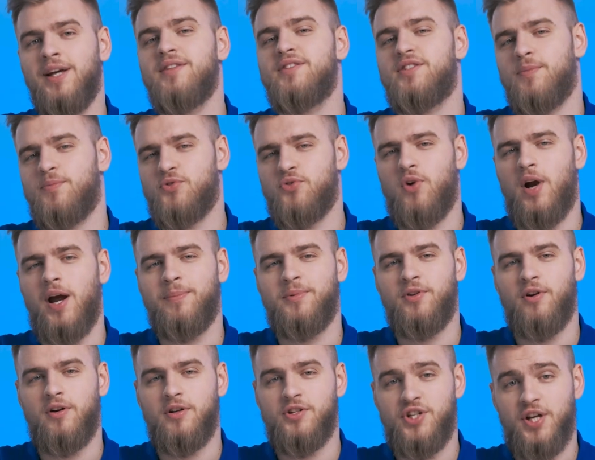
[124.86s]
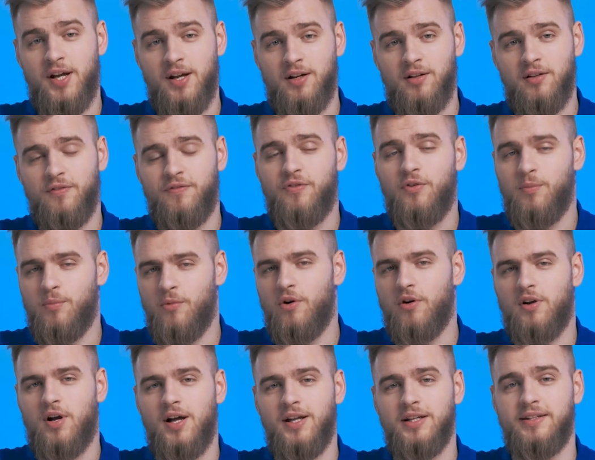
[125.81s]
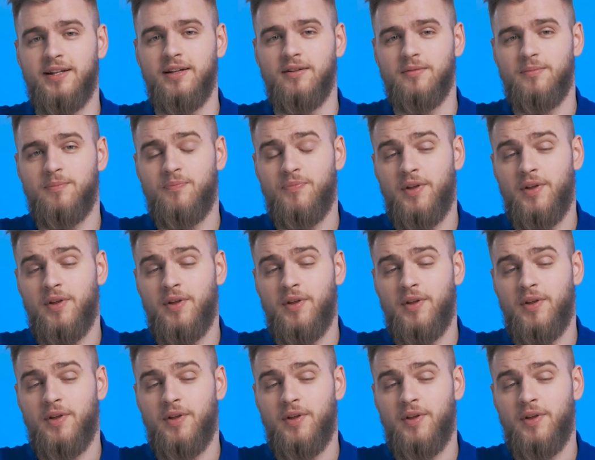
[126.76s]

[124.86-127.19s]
and subscribe to our channel for more content.